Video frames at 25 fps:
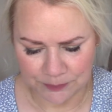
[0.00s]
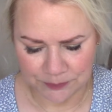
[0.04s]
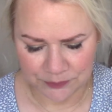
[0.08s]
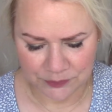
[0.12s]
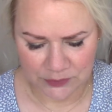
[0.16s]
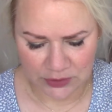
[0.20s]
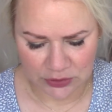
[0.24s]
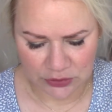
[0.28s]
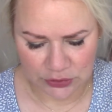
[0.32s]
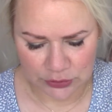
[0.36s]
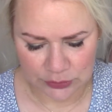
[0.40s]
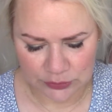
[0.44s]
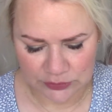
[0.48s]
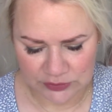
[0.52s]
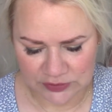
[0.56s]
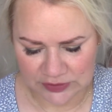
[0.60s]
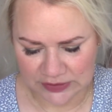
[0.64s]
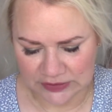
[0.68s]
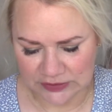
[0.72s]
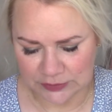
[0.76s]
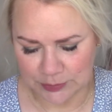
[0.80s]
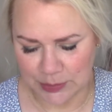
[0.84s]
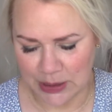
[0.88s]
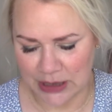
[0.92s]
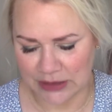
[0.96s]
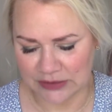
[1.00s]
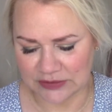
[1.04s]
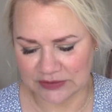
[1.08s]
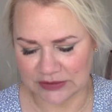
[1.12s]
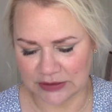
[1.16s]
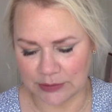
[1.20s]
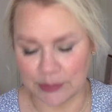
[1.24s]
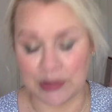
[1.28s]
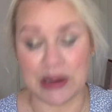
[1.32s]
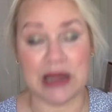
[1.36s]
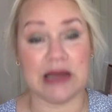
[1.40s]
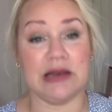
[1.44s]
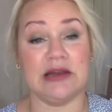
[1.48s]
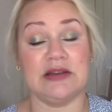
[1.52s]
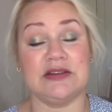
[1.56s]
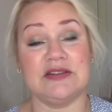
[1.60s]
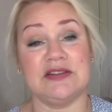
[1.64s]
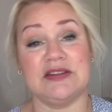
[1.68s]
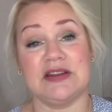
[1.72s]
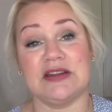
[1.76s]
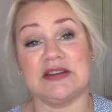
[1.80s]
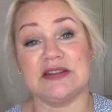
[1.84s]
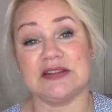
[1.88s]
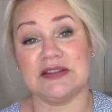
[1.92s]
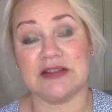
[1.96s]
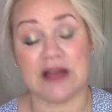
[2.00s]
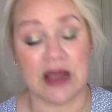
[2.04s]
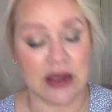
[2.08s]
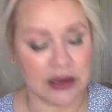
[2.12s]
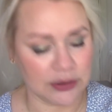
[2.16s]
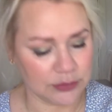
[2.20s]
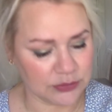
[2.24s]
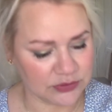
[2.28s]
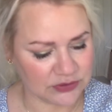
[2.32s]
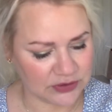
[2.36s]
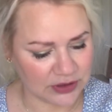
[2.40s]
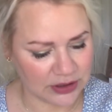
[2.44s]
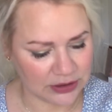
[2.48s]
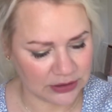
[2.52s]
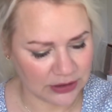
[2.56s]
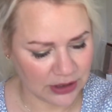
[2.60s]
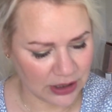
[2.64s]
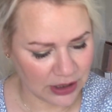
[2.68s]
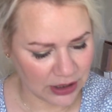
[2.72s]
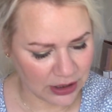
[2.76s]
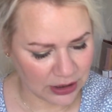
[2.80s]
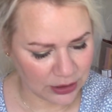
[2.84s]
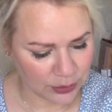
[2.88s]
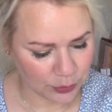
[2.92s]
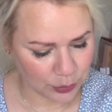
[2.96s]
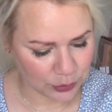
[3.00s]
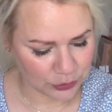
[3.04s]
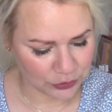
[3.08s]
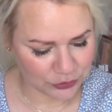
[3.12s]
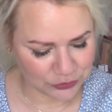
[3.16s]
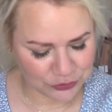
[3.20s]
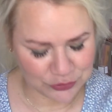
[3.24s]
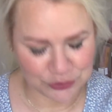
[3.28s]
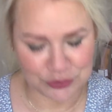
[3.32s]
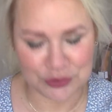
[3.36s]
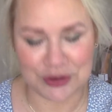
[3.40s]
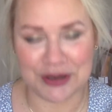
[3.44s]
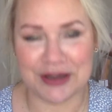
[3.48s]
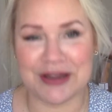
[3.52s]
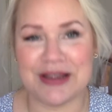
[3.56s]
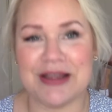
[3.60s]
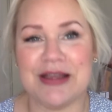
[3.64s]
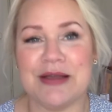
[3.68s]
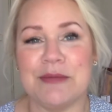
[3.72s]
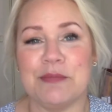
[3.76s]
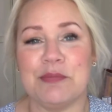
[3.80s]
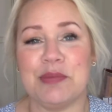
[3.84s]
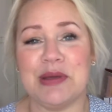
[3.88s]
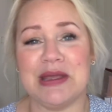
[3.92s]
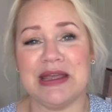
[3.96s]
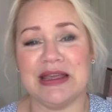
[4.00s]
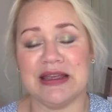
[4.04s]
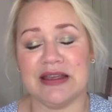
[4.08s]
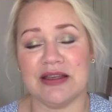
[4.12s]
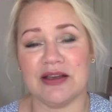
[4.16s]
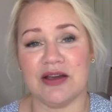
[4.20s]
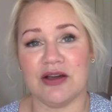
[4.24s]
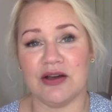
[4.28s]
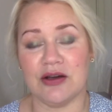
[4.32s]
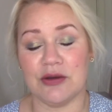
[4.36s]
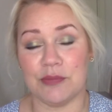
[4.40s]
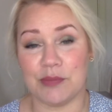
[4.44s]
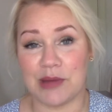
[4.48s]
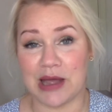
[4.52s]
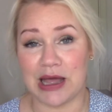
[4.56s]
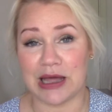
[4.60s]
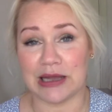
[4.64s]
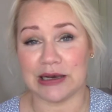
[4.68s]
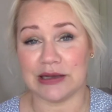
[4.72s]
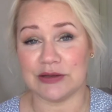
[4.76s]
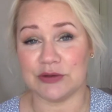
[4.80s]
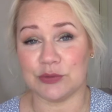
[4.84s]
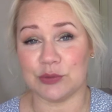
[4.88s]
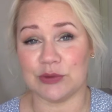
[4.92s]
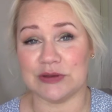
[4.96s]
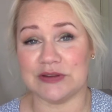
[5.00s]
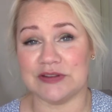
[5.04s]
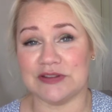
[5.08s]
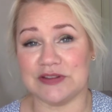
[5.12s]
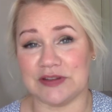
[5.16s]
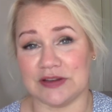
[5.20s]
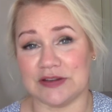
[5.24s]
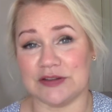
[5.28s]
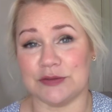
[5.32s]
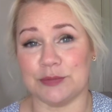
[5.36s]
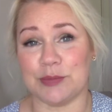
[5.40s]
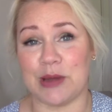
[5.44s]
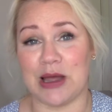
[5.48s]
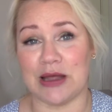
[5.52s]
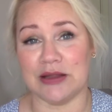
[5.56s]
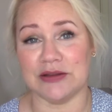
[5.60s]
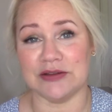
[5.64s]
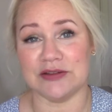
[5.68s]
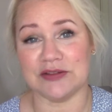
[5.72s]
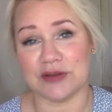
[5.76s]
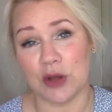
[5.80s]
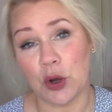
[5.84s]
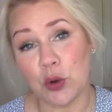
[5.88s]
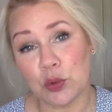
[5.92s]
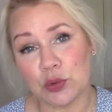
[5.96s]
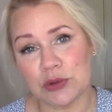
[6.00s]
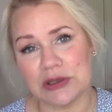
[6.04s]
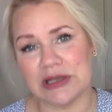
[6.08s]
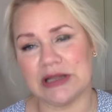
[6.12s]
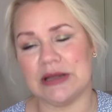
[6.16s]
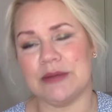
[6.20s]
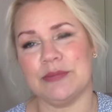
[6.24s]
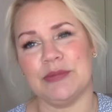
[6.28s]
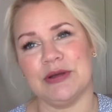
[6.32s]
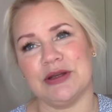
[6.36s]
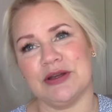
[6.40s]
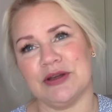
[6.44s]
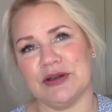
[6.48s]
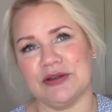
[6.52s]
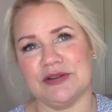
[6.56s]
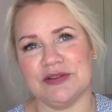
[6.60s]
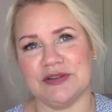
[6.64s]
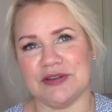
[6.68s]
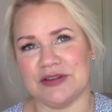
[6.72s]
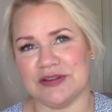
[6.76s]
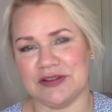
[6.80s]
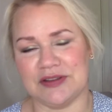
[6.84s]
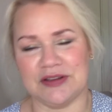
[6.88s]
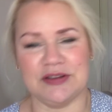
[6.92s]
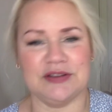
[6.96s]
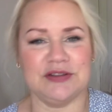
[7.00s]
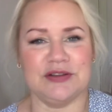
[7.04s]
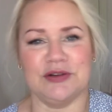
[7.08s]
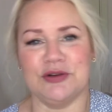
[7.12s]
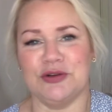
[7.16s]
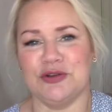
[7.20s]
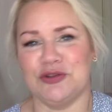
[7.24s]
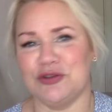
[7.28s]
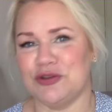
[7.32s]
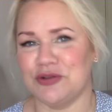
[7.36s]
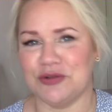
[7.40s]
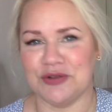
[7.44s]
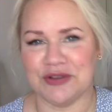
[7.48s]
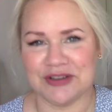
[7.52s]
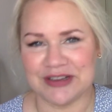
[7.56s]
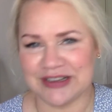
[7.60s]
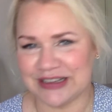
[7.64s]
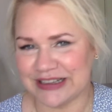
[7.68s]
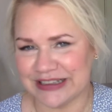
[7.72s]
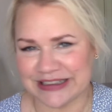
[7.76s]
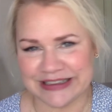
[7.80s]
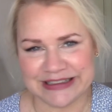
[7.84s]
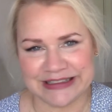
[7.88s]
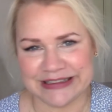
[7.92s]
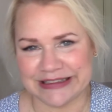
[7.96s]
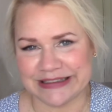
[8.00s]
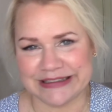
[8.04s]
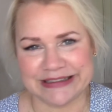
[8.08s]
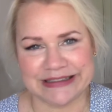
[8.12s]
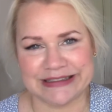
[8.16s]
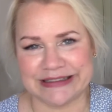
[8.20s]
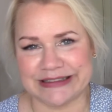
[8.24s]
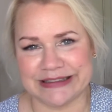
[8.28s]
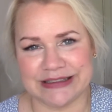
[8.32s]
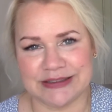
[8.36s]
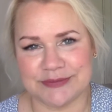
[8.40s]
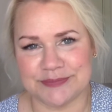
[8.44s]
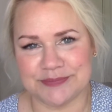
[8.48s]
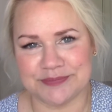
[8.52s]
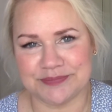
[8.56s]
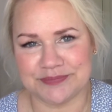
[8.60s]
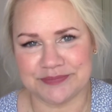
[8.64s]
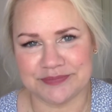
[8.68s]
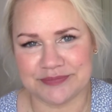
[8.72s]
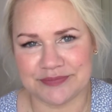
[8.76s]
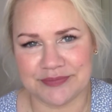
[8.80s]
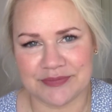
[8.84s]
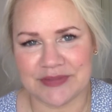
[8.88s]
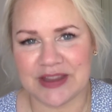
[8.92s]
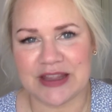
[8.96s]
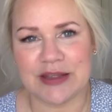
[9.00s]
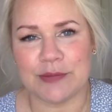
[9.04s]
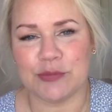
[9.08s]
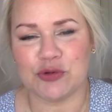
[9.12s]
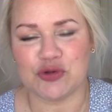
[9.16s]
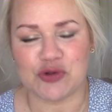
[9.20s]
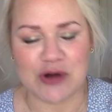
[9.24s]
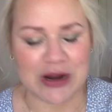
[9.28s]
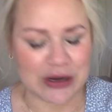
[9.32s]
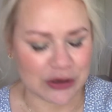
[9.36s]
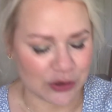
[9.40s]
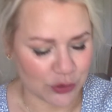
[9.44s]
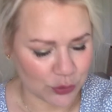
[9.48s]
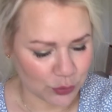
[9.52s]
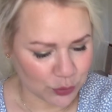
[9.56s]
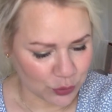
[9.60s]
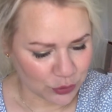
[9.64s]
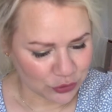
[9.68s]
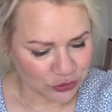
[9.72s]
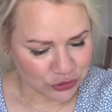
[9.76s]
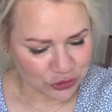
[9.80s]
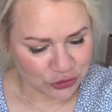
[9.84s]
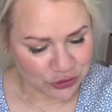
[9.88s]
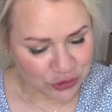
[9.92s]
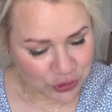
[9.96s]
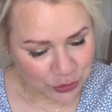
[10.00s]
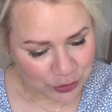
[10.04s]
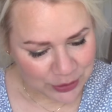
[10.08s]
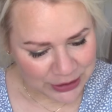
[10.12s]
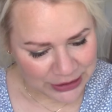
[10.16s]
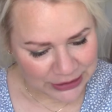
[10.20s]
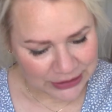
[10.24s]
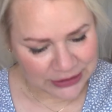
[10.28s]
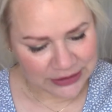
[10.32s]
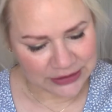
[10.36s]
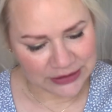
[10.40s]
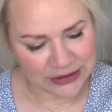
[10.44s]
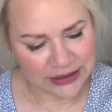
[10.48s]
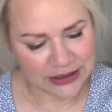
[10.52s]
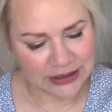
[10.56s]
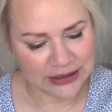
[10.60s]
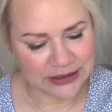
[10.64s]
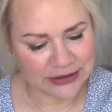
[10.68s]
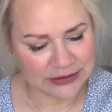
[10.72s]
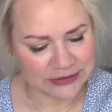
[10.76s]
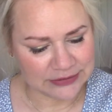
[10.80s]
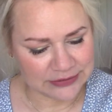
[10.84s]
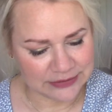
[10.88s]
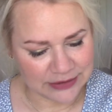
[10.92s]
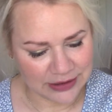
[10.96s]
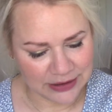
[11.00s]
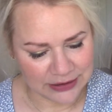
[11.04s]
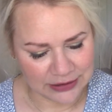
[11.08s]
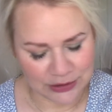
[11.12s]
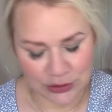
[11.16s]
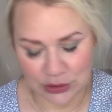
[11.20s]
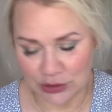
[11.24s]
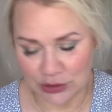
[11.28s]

use 6 pans in a palette 6 times, and I wanted to pick a palette with 6 pans only because it's easier to keep track of what you're doing, and I